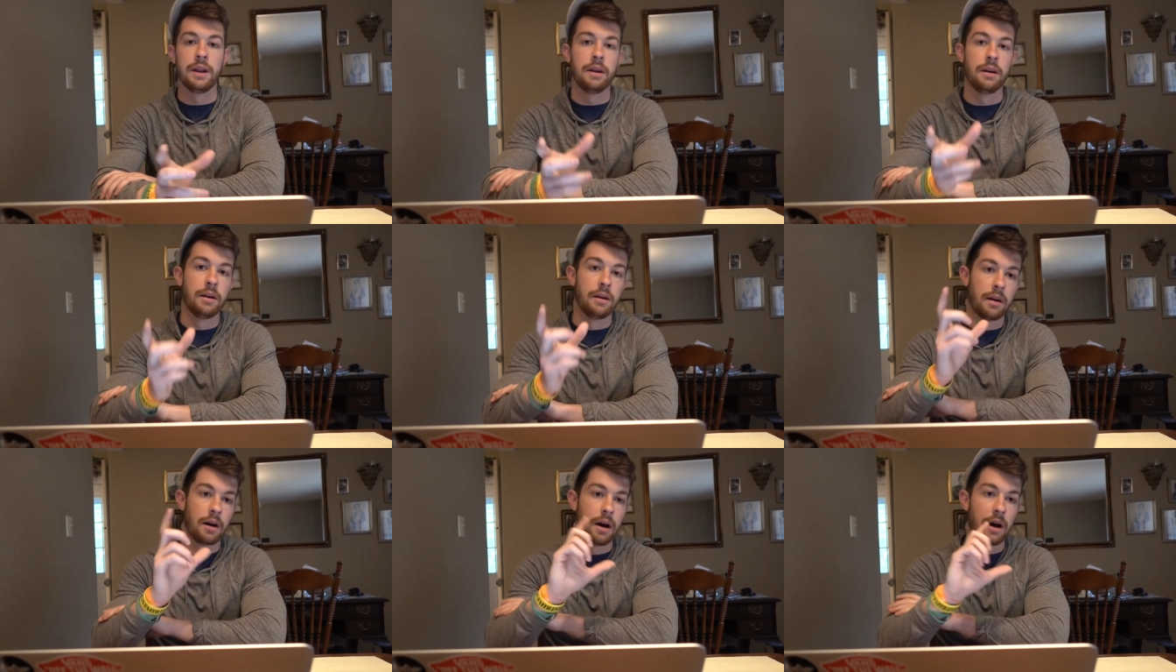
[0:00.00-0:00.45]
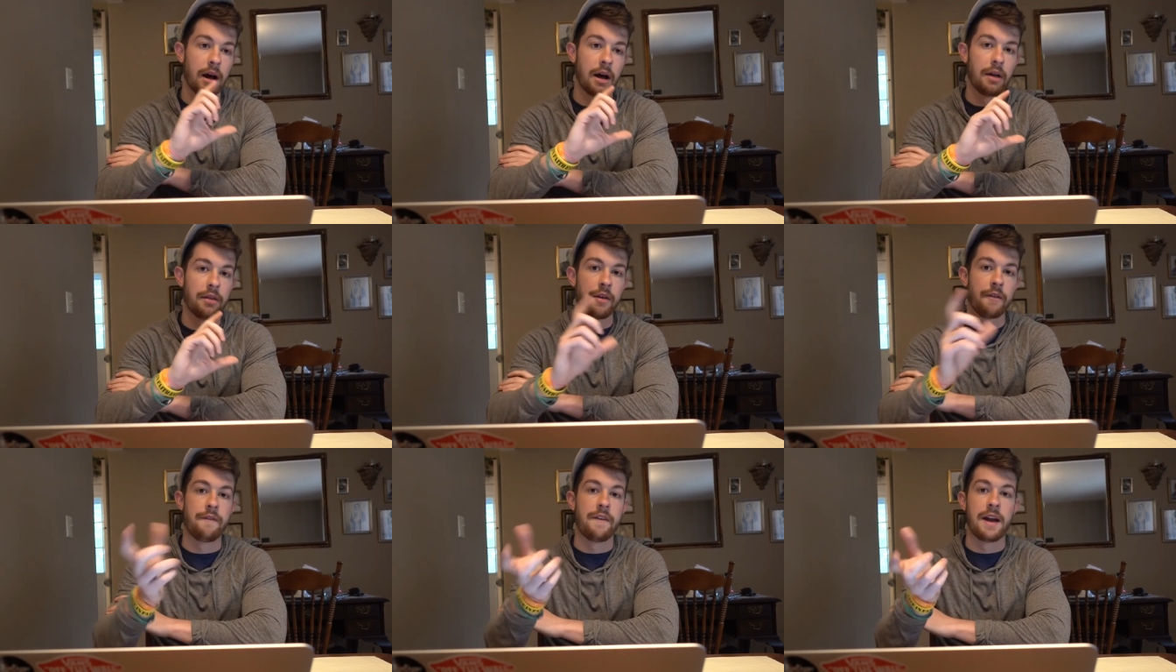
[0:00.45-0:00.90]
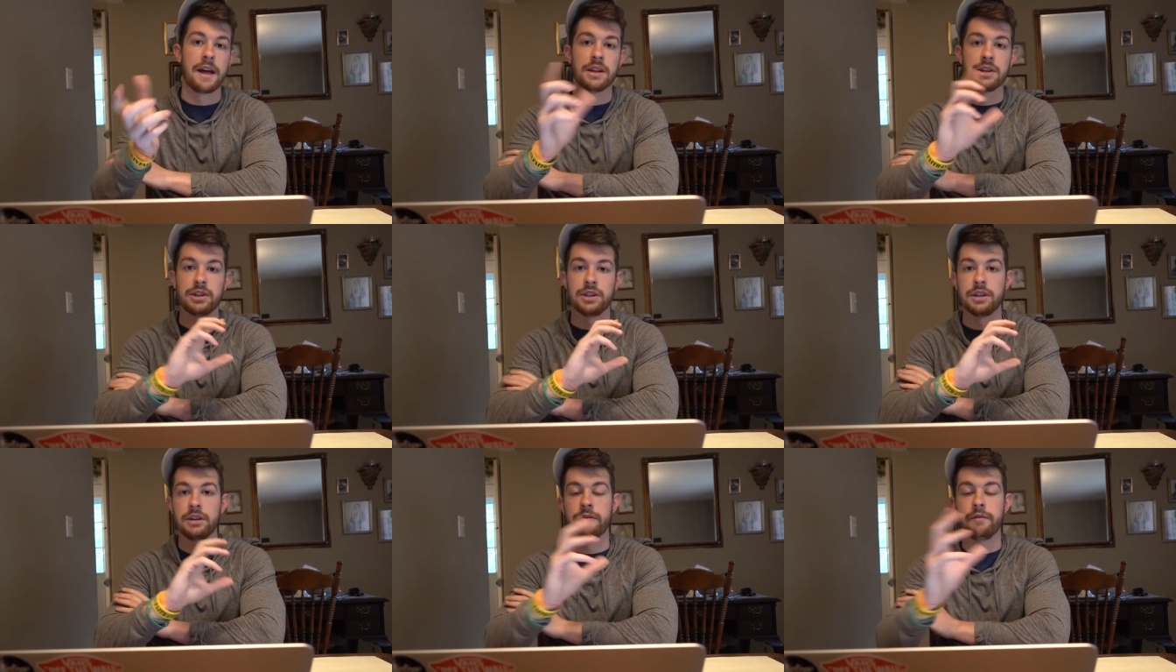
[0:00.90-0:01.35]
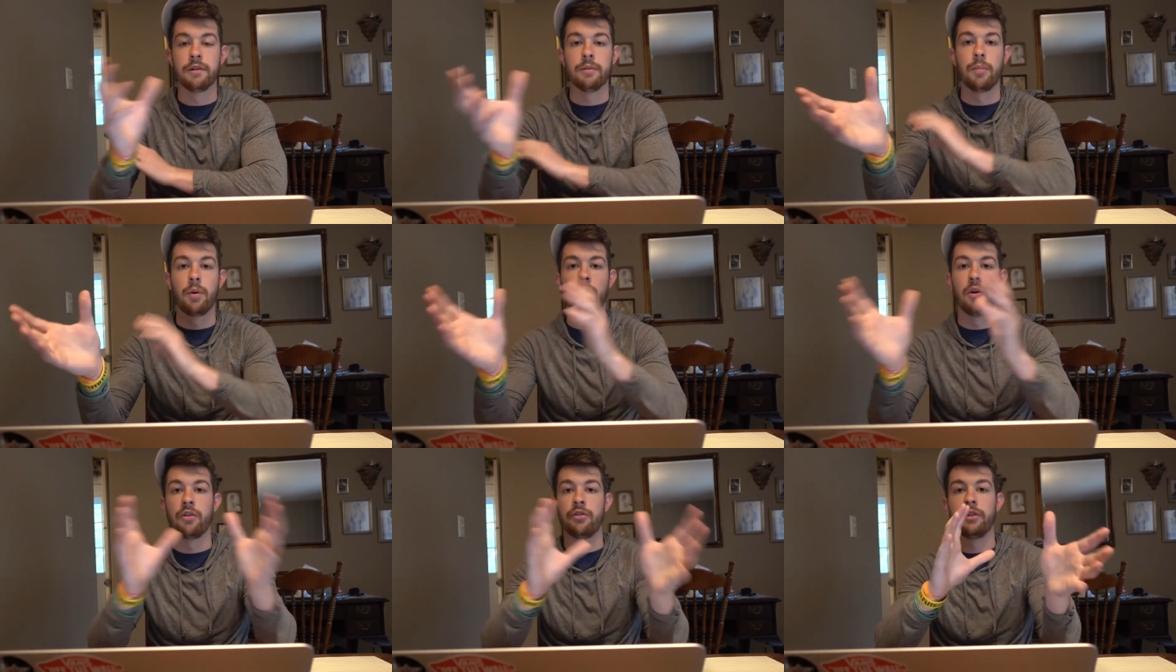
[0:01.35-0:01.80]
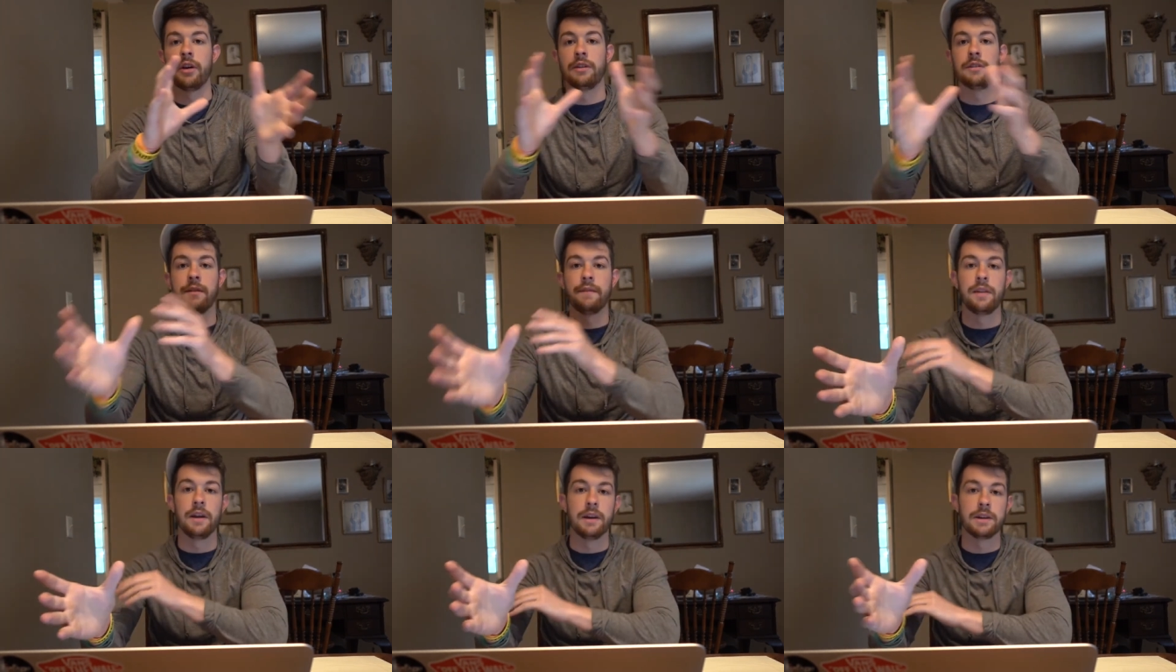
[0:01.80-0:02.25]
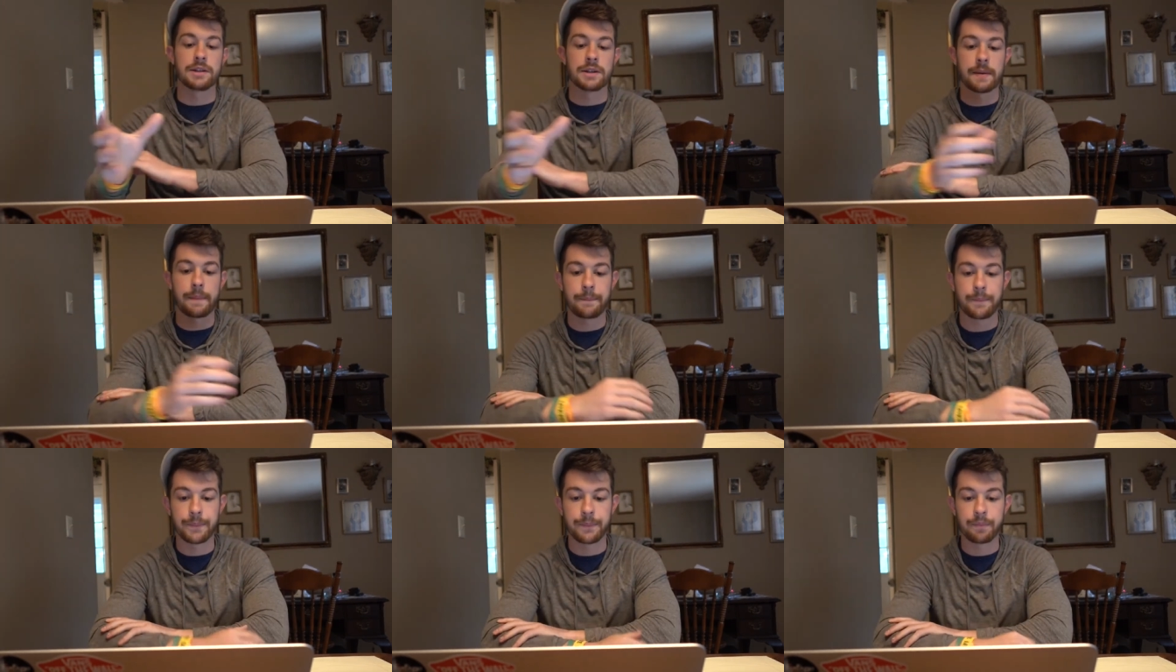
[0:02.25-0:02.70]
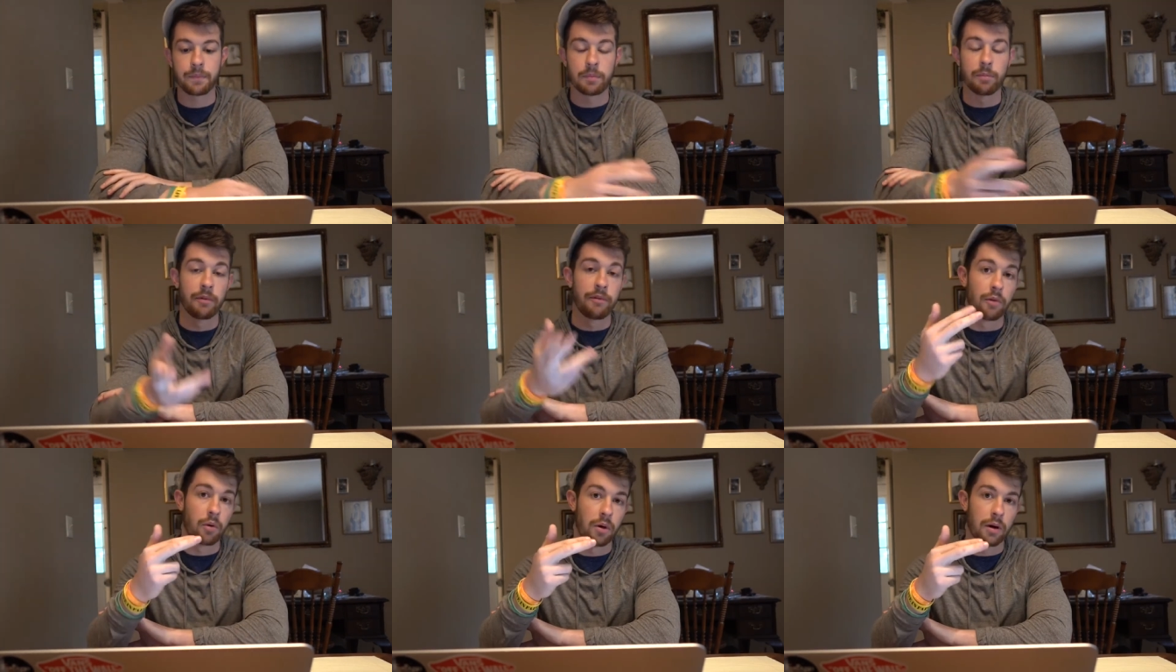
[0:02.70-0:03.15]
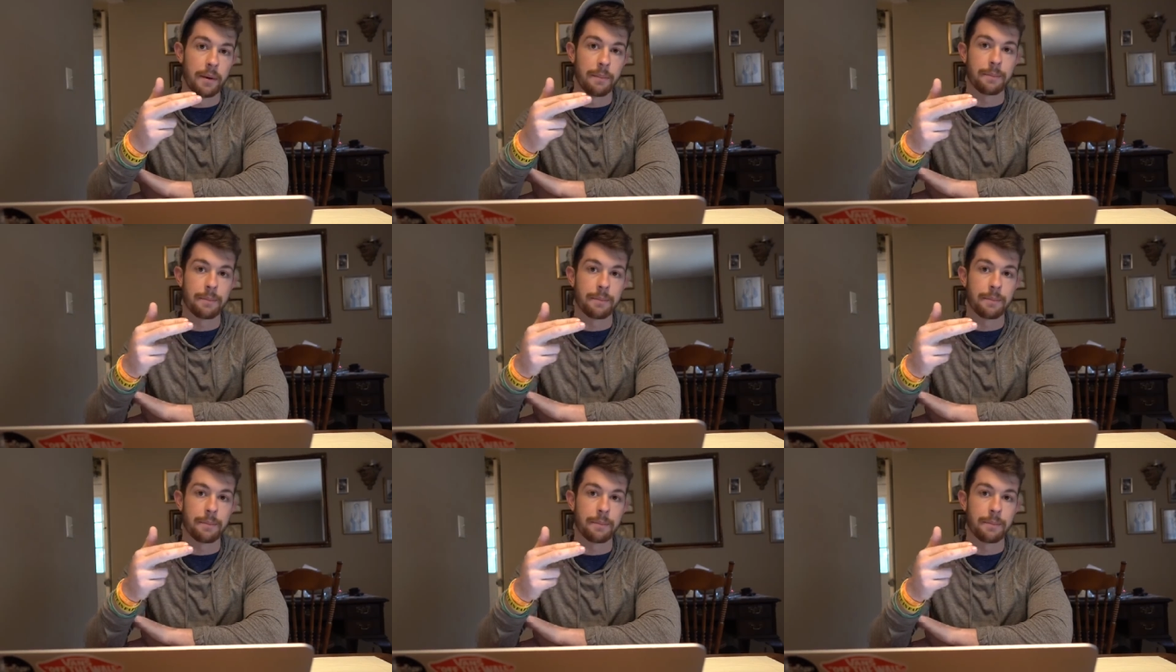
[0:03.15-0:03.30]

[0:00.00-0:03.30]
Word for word: in uh, the fantasy football sense of things before